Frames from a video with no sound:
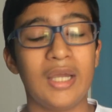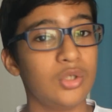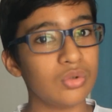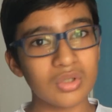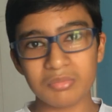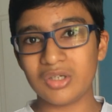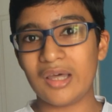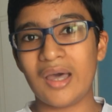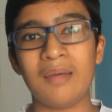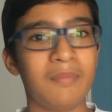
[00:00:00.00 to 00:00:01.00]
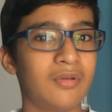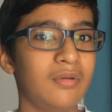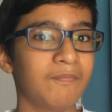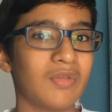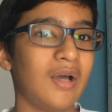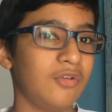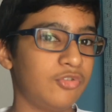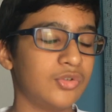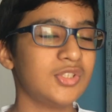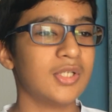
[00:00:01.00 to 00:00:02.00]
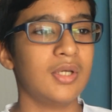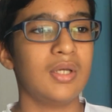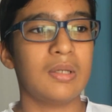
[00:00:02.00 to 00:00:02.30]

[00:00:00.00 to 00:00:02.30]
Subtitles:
I don't know about Apple iPhones,